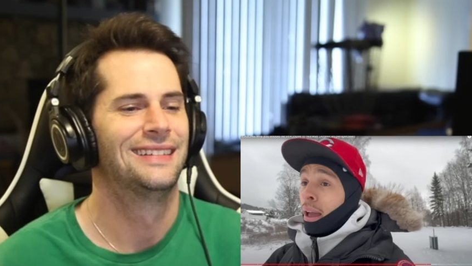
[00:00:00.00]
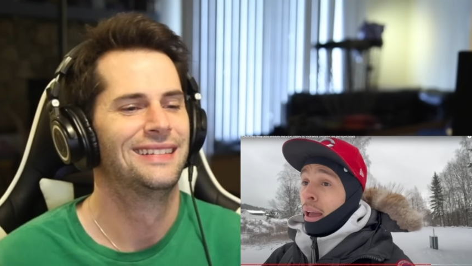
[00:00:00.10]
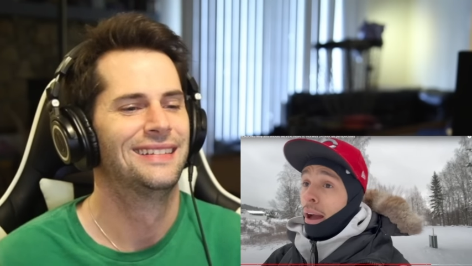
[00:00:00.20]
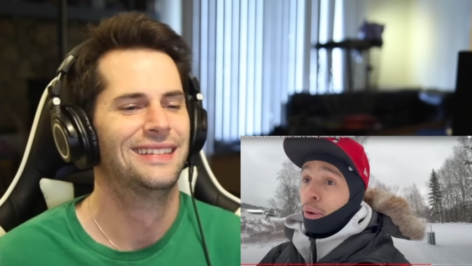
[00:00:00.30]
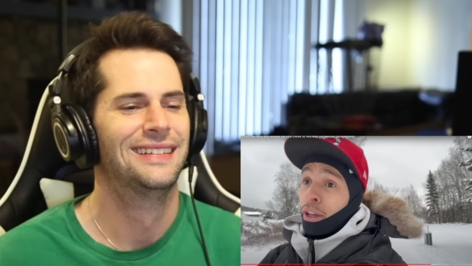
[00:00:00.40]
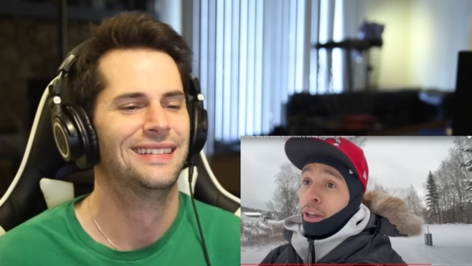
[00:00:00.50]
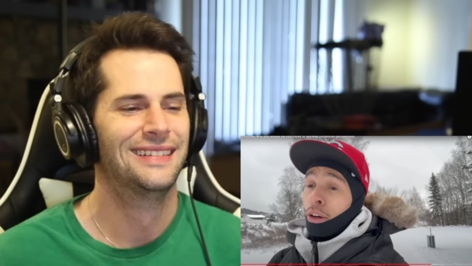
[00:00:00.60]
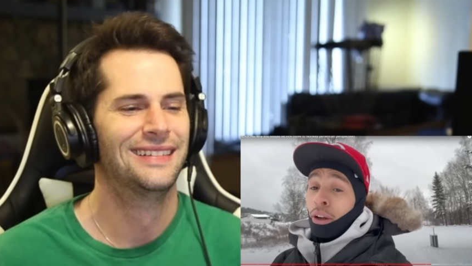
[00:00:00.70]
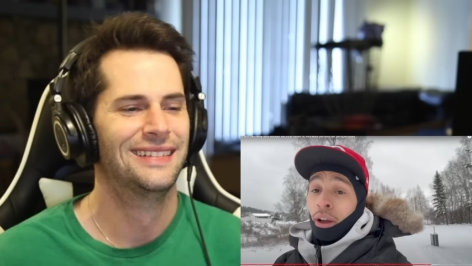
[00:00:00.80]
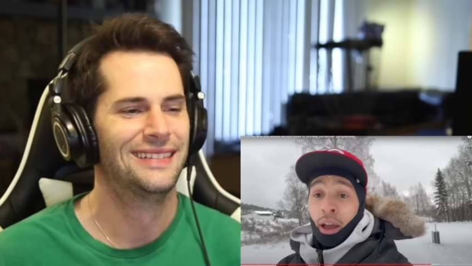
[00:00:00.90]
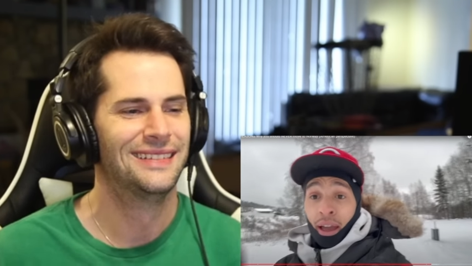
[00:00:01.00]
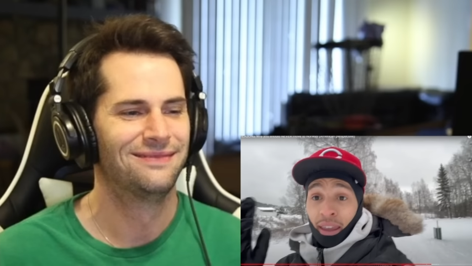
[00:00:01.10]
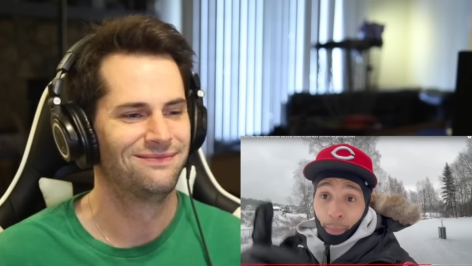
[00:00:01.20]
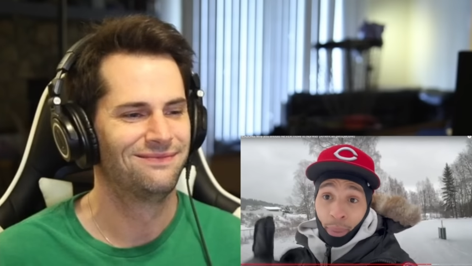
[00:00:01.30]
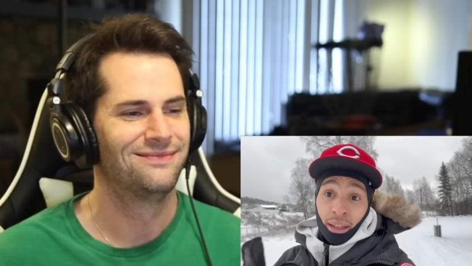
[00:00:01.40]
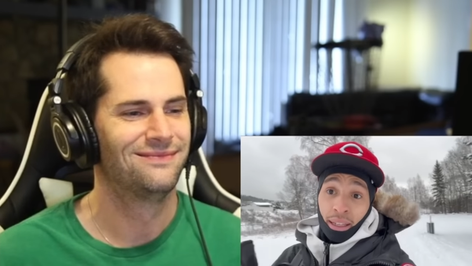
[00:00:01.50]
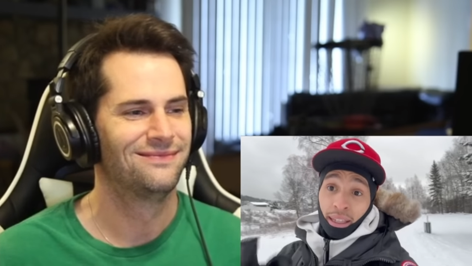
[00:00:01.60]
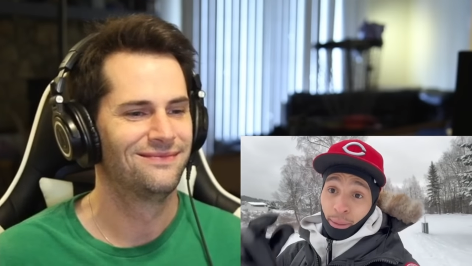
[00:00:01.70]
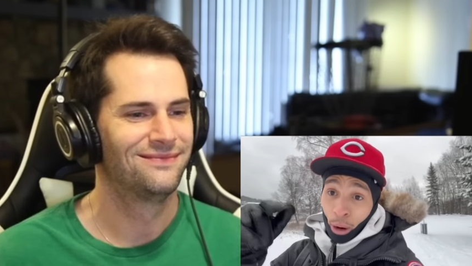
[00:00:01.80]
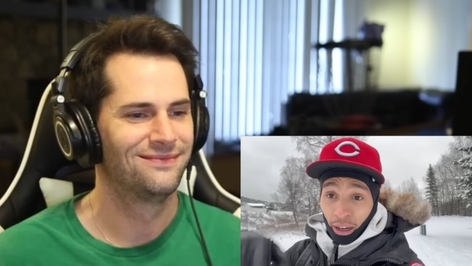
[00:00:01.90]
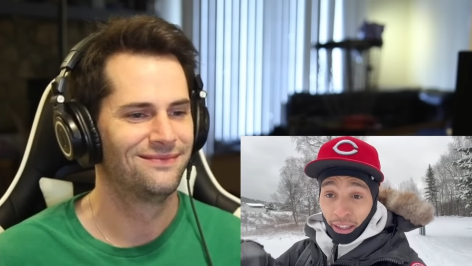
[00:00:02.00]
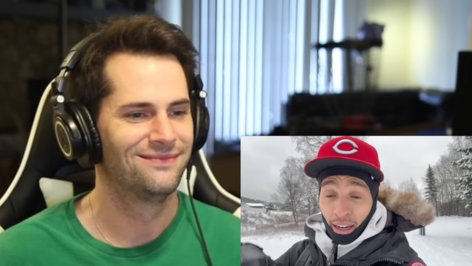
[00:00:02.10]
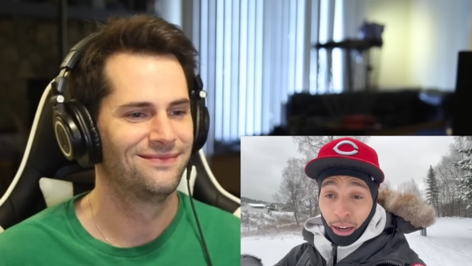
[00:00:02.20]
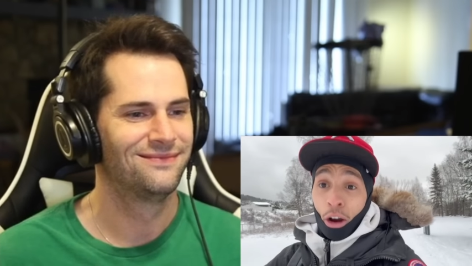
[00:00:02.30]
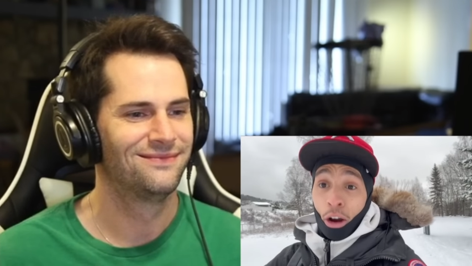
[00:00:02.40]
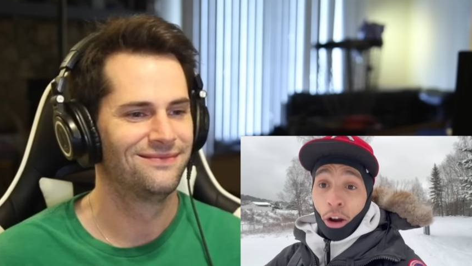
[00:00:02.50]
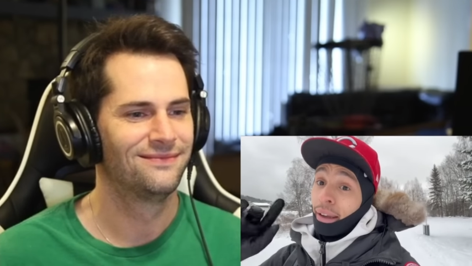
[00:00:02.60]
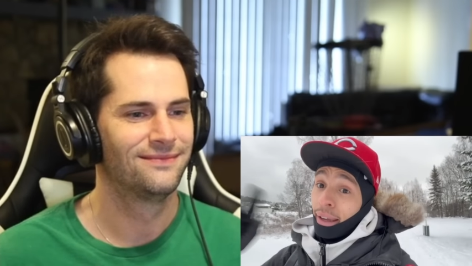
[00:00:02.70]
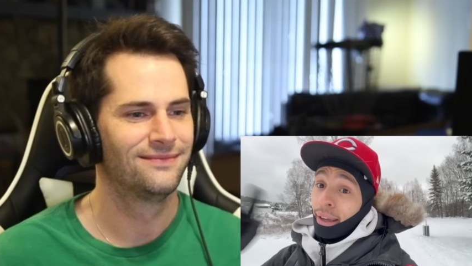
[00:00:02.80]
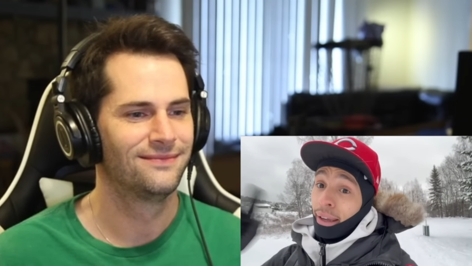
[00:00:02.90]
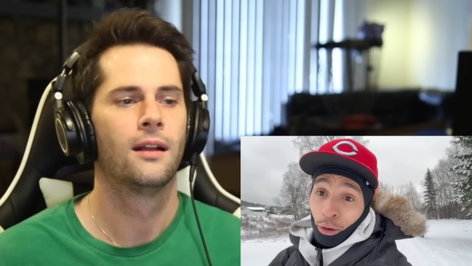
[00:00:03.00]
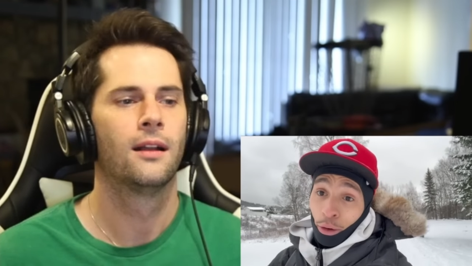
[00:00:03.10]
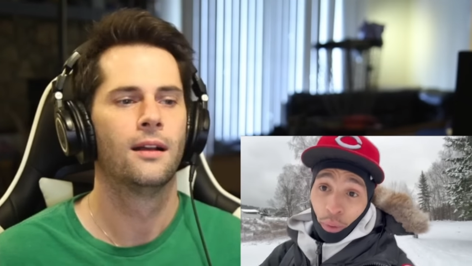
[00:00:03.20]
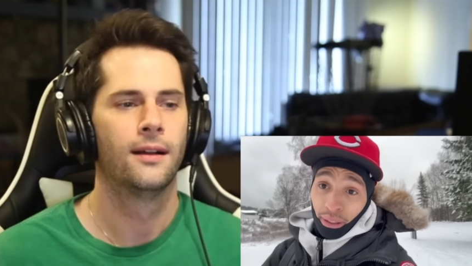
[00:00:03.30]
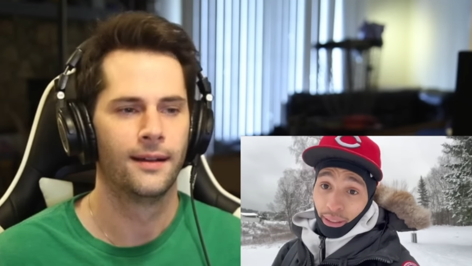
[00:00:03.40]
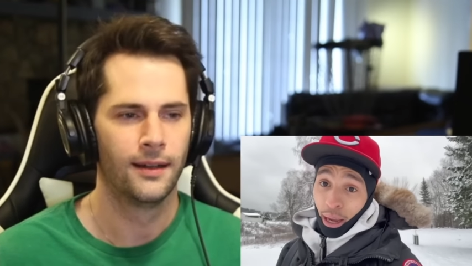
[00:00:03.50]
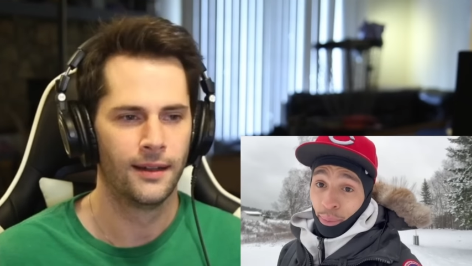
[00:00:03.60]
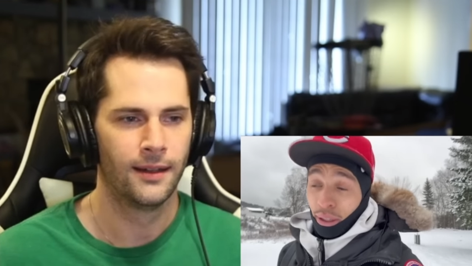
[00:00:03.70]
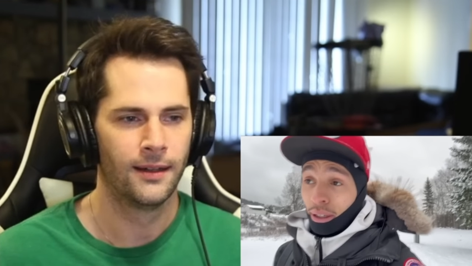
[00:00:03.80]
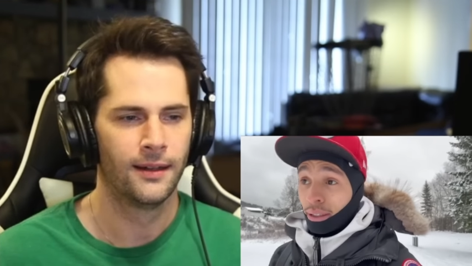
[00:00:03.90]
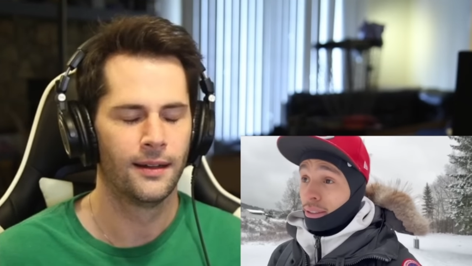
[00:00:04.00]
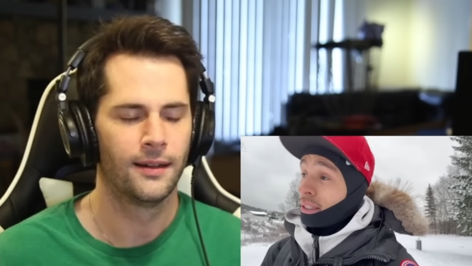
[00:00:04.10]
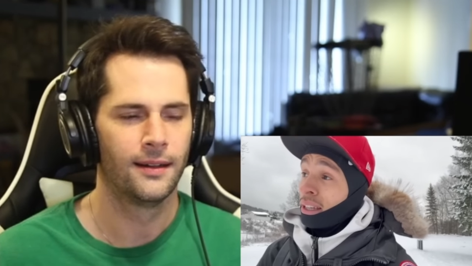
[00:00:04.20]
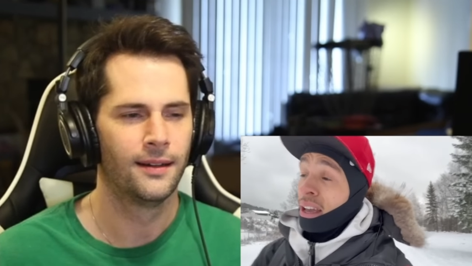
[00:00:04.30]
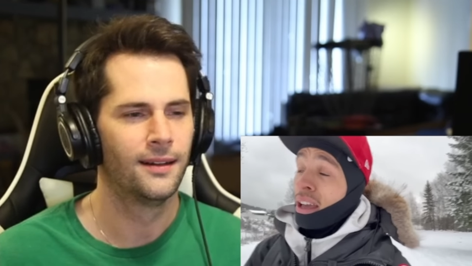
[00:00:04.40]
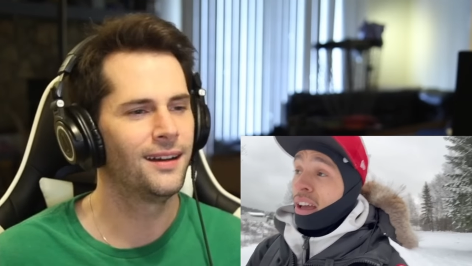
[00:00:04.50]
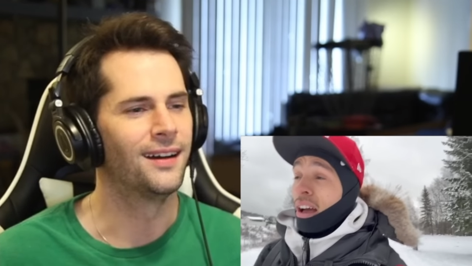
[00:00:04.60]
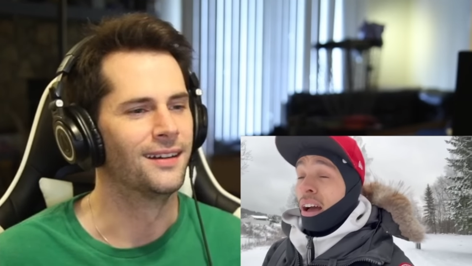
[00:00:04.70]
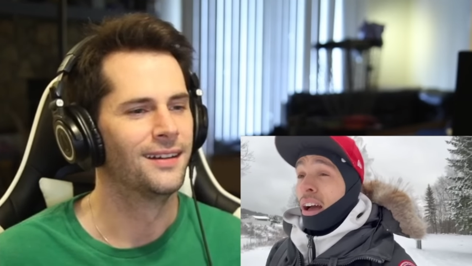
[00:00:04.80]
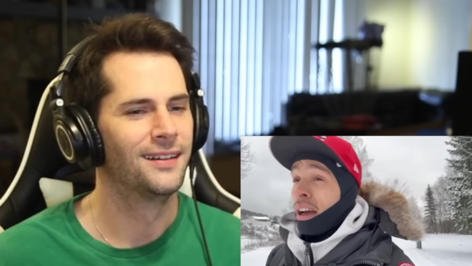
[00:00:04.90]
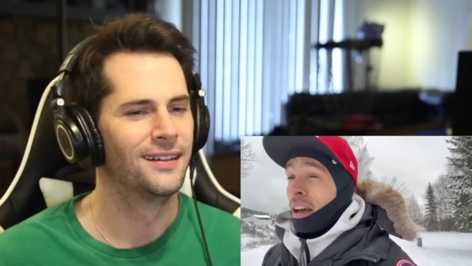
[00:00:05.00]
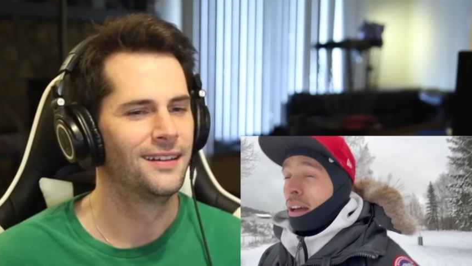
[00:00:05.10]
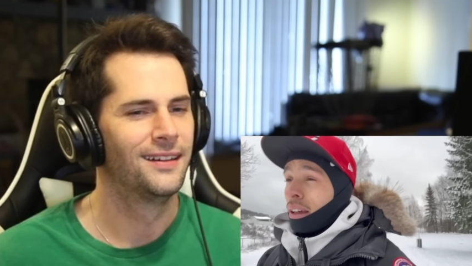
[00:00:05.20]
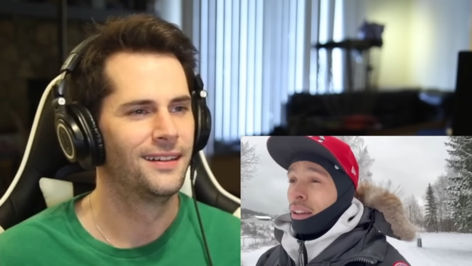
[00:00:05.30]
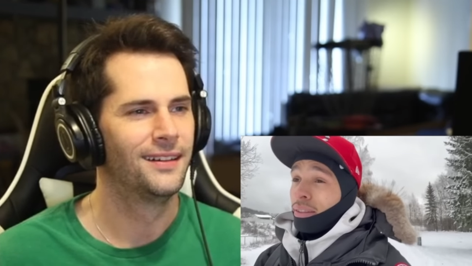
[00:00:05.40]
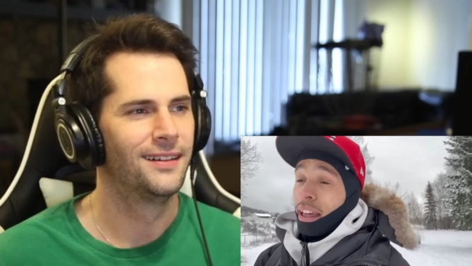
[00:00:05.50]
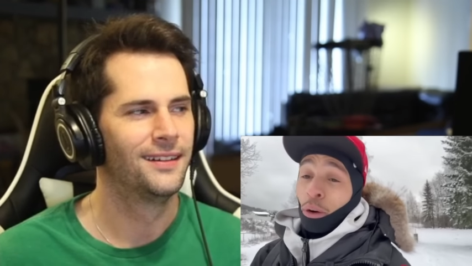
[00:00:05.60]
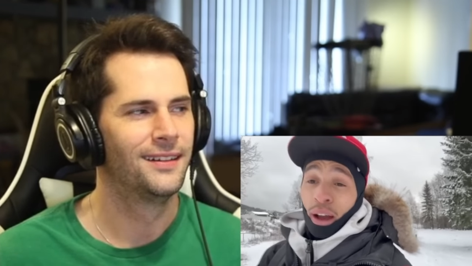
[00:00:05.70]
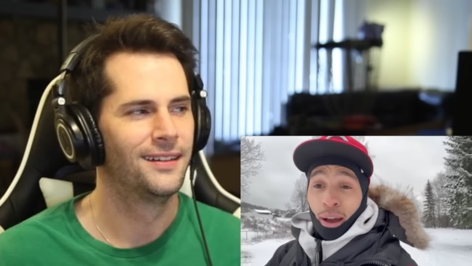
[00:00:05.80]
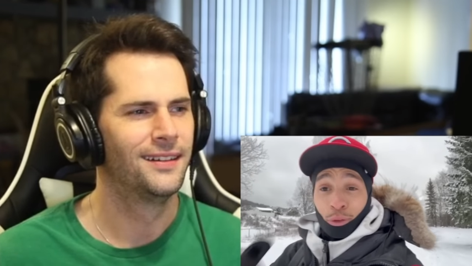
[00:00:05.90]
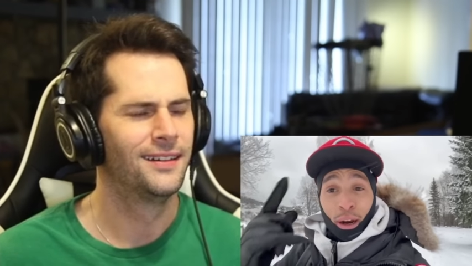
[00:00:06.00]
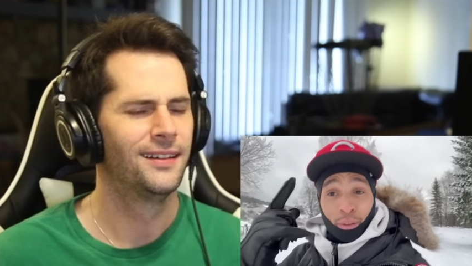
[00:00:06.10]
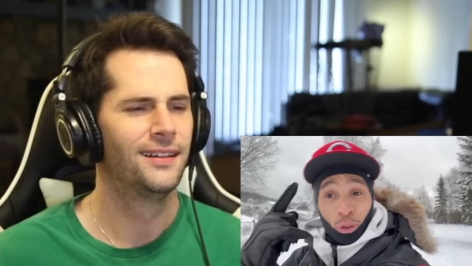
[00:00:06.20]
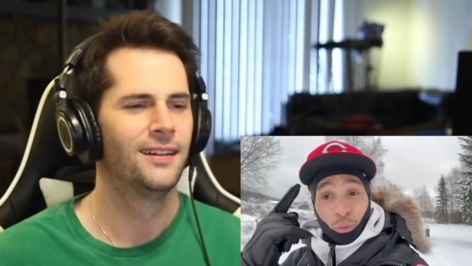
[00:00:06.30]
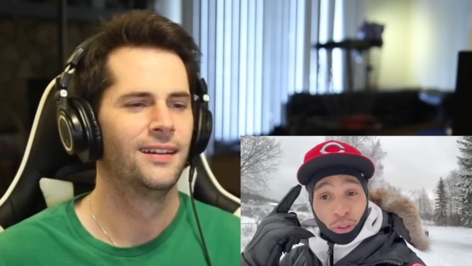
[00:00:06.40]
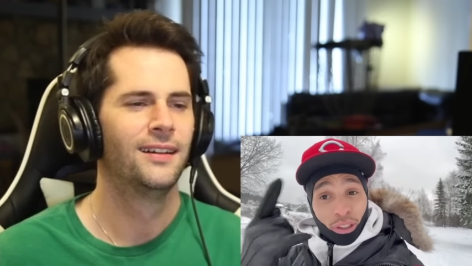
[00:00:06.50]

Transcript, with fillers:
Speaker 1: Out here, your butt is parking that car and getting out and going inside because they don't have drive-through for